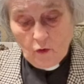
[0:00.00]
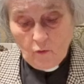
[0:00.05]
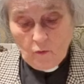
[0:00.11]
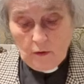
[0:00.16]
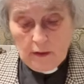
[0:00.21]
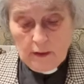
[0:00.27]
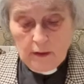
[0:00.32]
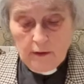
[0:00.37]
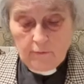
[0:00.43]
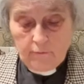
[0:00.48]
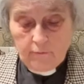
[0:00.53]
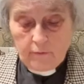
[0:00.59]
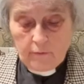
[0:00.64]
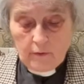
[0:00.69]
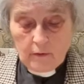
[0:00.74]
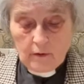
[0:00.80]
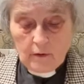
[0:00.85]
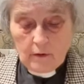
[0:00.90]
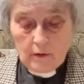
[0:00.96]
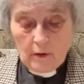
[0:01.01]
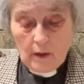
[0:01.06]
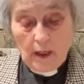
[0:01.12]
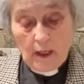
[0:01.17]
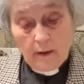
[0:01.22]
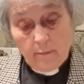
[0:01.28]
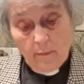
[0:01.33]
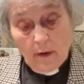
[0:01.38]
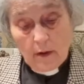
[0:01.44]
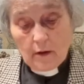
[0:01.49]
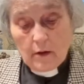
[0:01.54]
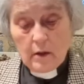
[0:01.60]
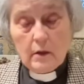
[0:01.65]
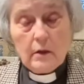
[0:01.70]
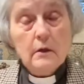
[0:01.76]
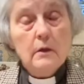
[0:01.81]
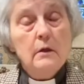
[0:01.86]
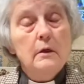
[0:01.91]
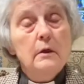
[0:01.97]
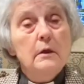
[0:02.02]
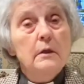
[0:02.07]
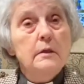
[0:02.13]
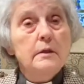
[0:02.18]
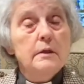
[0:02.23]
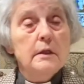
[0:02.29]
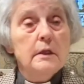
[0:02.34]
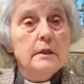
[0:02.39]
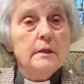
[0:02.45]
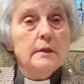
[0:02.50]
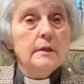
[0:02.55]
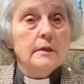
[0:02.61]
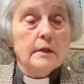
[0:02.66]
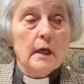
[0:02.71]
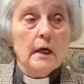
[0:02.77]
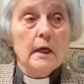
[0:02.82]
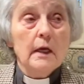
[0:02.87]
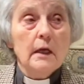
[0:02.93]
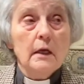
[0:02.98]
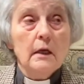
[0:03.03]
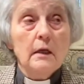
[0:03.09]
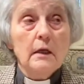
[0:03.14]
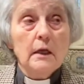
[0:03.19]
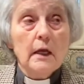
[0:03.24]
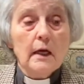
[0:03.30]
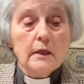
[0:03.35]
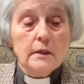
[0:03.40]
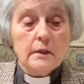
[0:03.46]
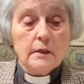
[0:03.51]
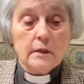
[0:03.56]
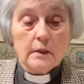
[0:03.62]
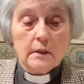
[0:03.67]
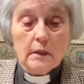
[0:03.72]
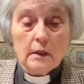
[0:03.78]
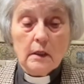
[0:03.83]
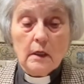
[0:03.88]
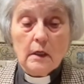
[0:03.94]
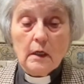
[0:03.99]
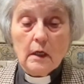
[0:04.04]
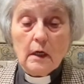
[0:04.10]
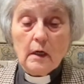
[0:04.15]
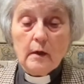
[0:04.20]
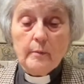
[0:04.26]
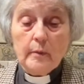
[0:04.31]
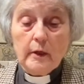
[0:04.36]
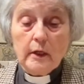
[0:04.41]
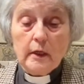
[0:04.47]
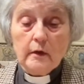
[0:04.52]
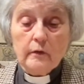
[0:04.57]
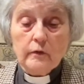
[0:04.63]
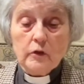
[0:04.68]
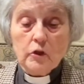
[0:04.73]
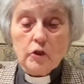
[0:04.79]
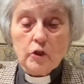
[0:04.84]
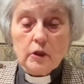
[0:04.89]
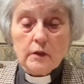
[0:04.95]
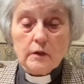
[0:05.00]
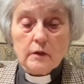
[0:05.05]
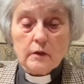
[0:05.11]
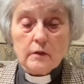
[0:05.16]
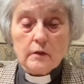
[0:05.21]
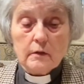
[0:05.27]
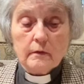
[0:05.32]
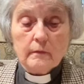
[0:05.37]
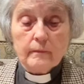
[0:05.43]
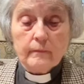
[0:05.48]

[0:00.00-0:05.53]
life and mine since saying, yes, I believe in Jesus?